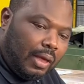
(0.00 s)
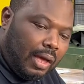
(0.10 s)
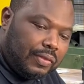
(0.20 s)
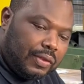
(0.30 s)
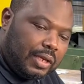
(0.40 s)

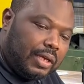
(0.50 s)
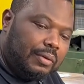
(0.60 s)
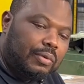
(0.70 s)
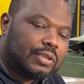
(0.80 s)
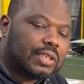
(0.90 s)
And the
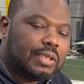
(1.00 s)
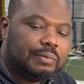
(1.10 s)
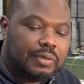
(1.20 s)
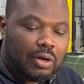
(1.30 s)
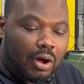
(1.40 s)
gearbox can
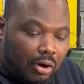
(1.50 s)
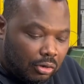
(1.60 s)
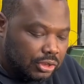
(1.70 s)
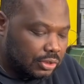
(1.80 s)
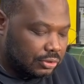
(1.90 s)
be
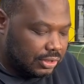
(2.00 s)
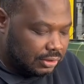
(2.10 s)
also